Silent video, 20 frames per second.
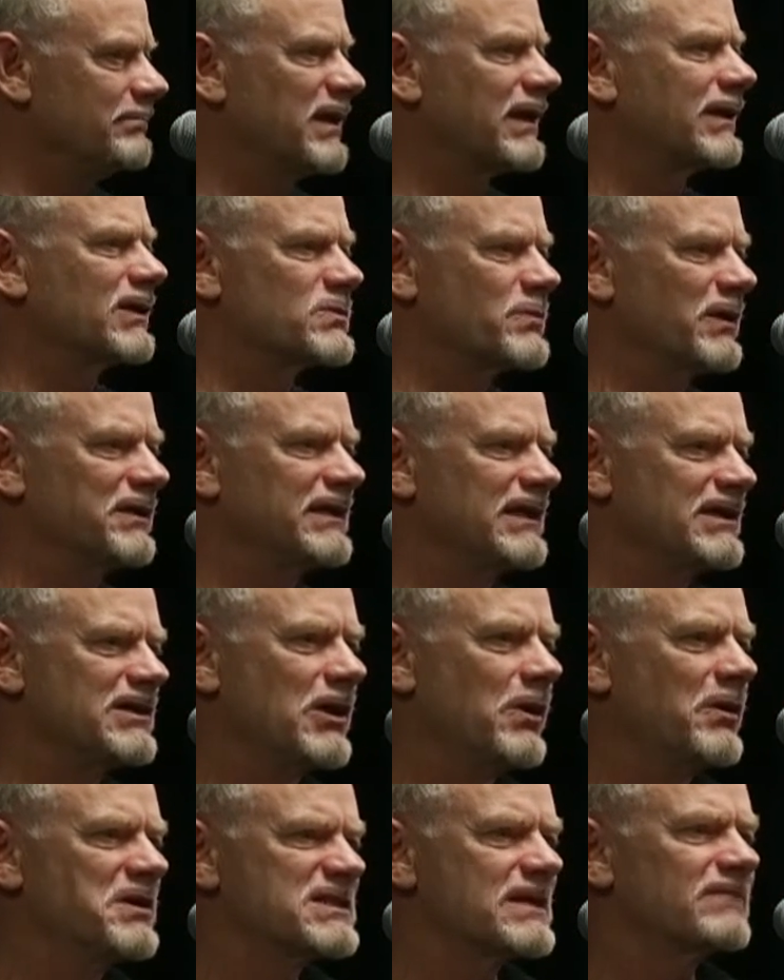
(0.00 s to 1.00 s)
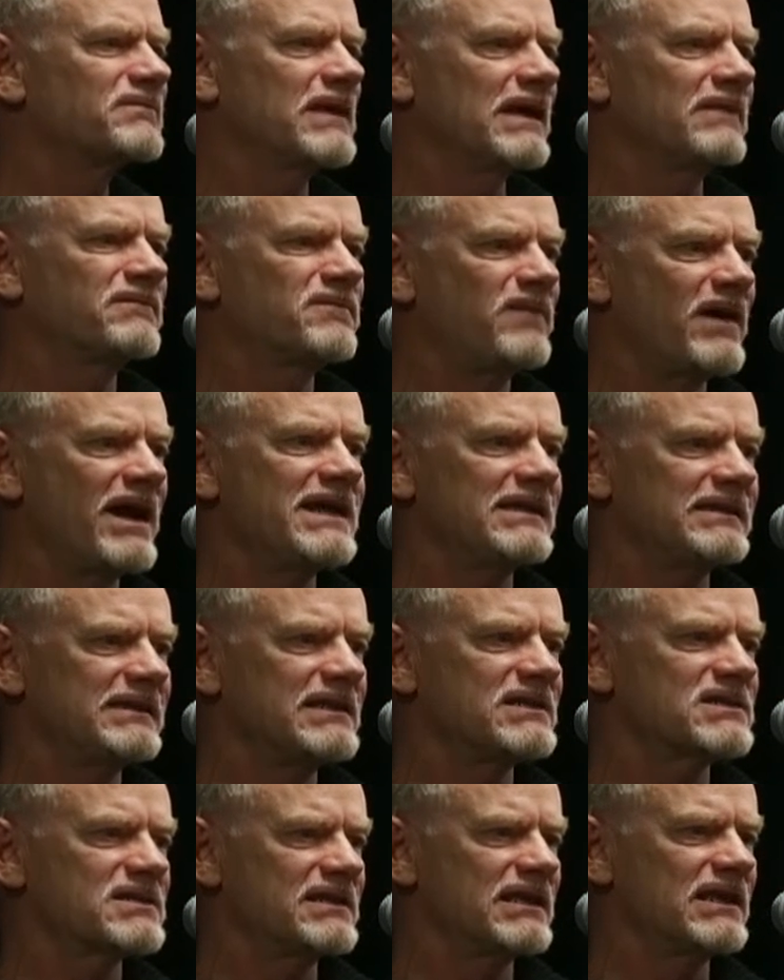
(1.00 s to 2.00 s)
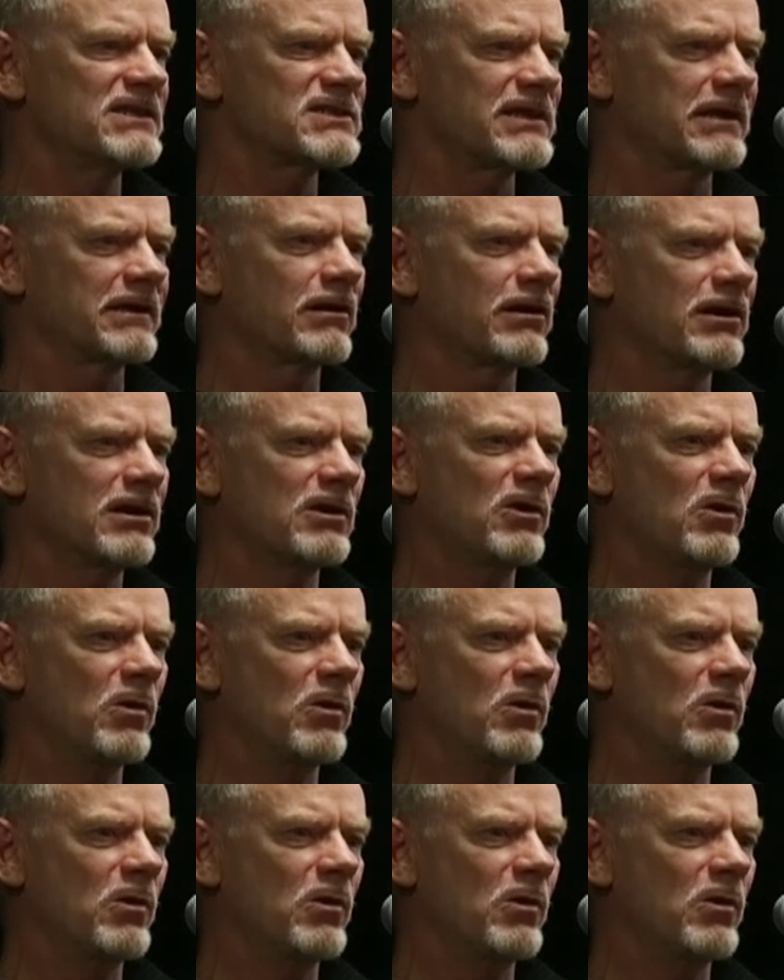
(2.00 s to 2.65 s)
Because what they know is if they fight these things in our